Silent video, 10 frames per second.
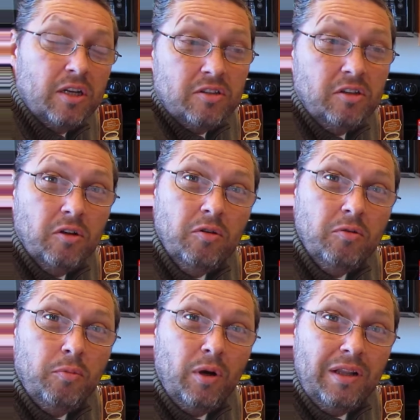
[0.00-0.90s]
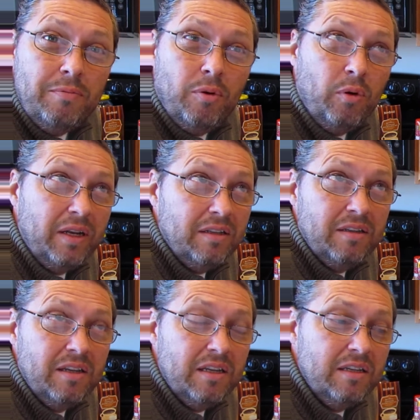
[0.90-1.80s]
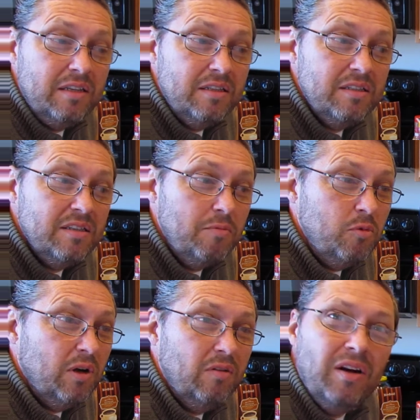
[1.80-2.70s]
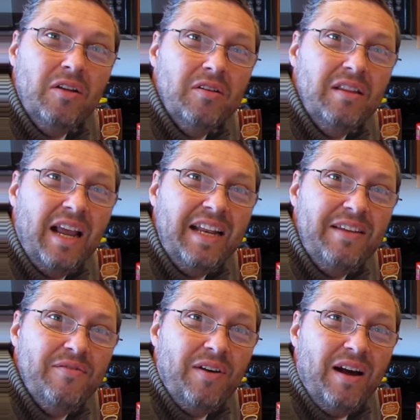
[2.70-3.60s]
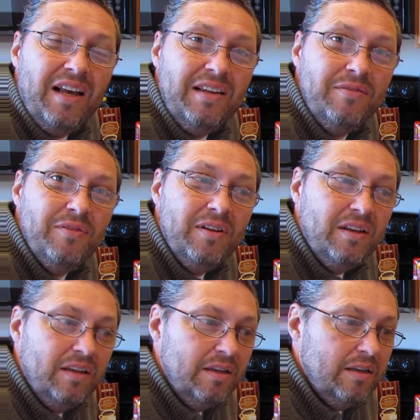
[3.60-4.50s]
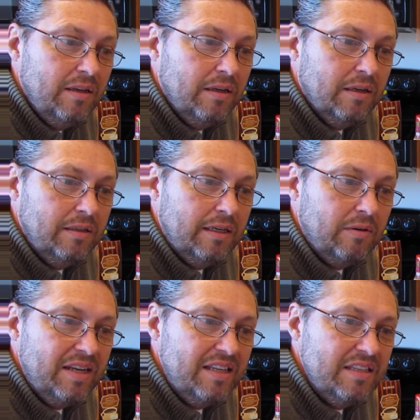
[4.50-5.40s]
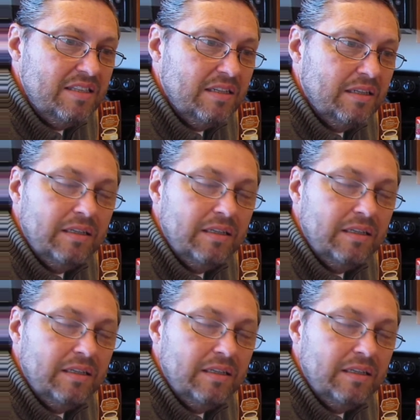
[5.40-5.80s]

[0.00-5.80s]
as you know, boiling point is somewhere around 95 degrees